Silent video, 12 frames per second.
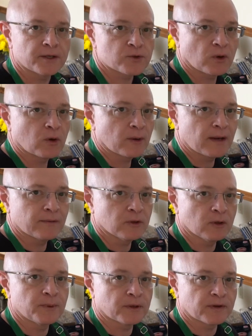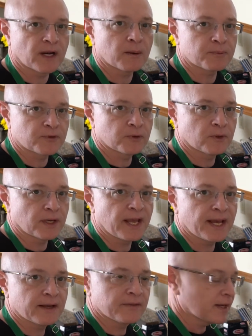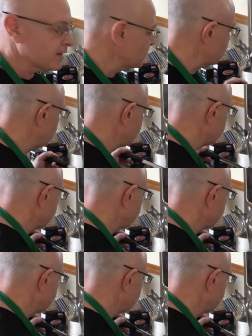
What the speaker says: So I want to have a little bit of an opportunity to add that to it.